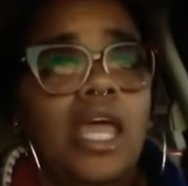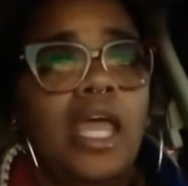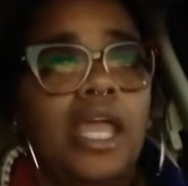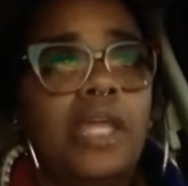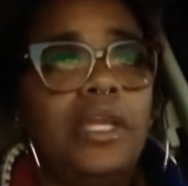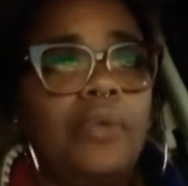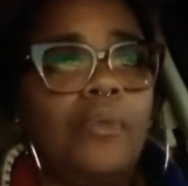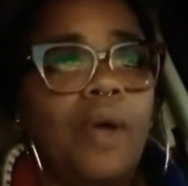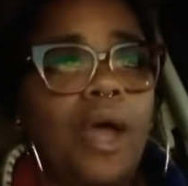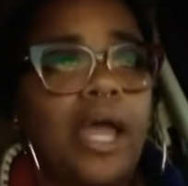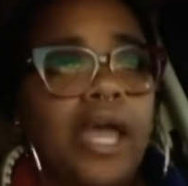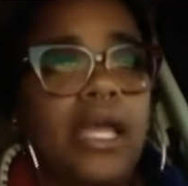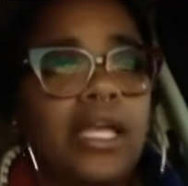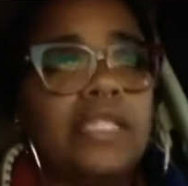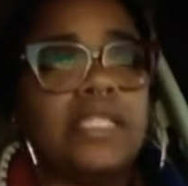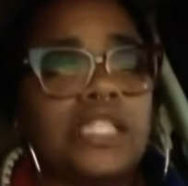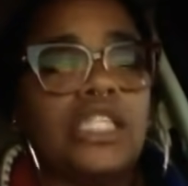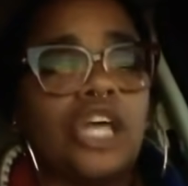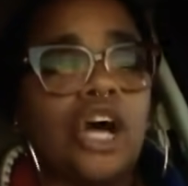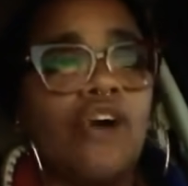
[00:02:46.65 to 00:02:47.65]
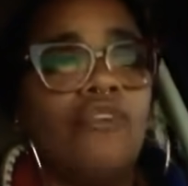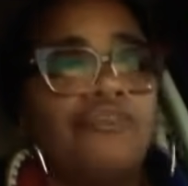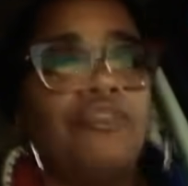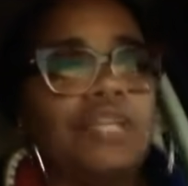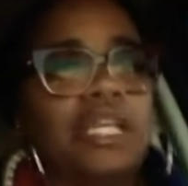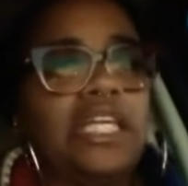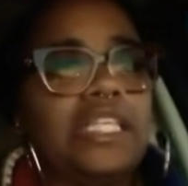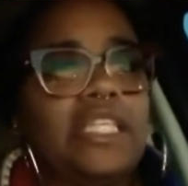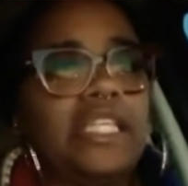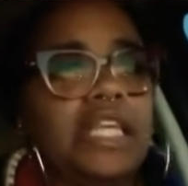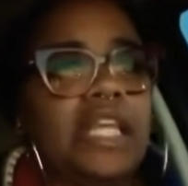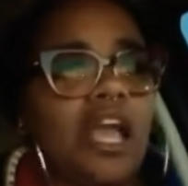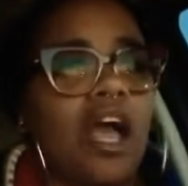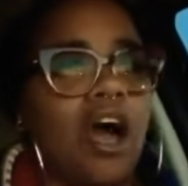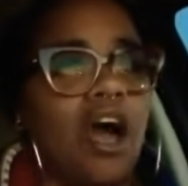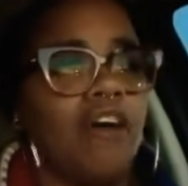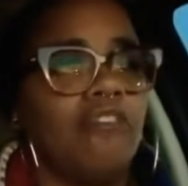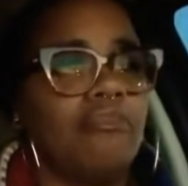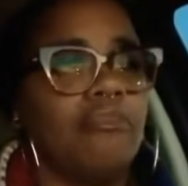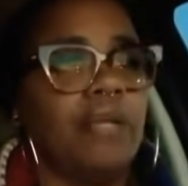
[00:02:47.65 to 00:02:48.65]
Anyway, so Felicity
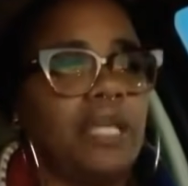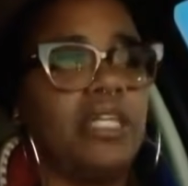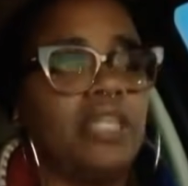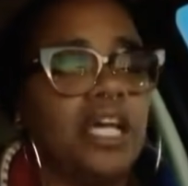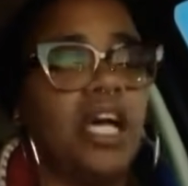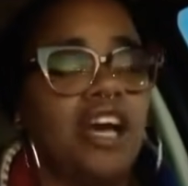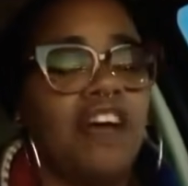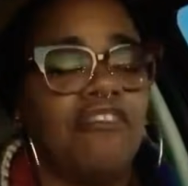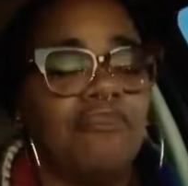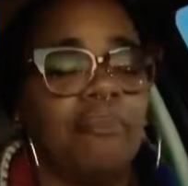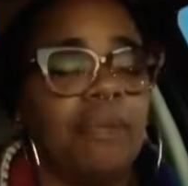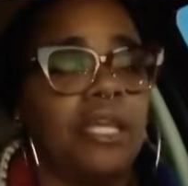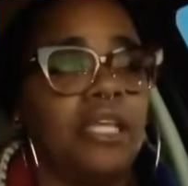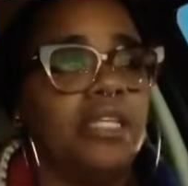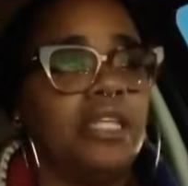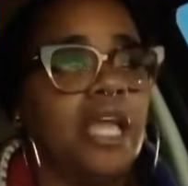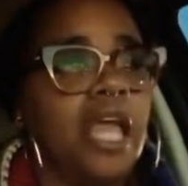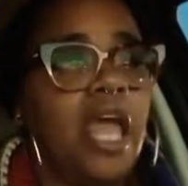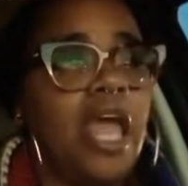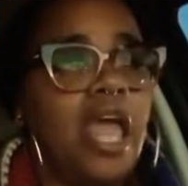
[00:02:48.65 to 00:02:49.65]
Hoffman, Huffman,